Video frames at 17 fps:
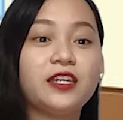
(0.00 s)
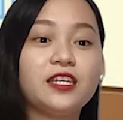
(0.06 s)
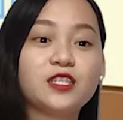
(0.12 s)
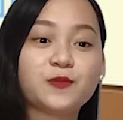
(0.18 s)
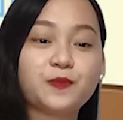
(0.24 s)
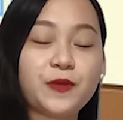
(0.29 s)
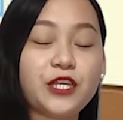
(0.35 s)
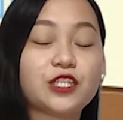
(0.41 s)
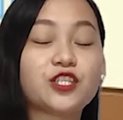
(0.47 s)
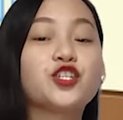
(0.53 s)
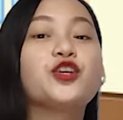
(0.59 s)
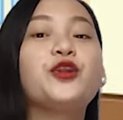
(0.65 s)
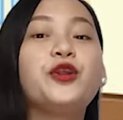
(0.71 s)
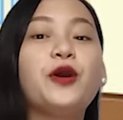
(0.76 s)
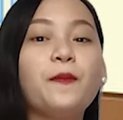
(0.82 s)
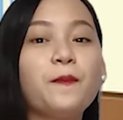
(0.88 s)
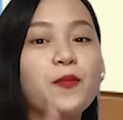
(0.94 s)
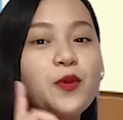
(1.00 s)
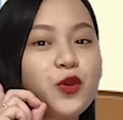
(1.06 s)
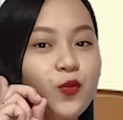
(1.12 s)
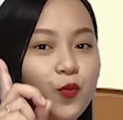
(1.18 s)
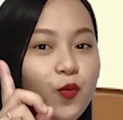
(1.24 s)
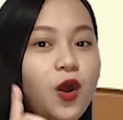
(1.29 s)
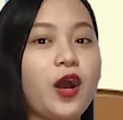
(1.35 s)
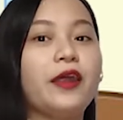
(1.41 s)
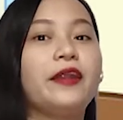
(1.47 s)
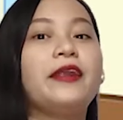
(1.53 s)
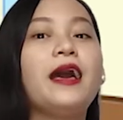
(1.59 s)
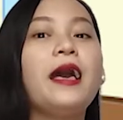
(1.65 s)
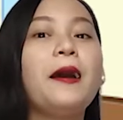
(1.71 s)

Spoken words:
a speech. Number 1.